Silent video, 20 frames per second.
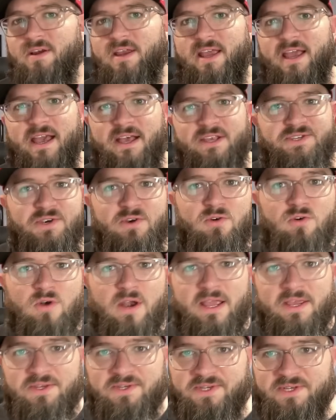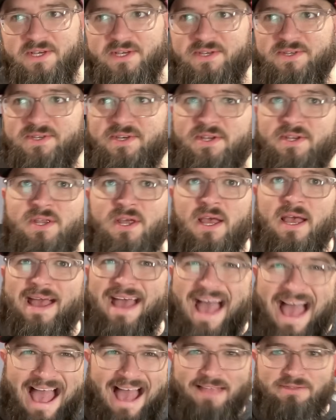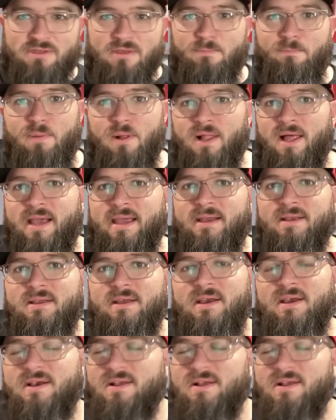He has a great season at the plate.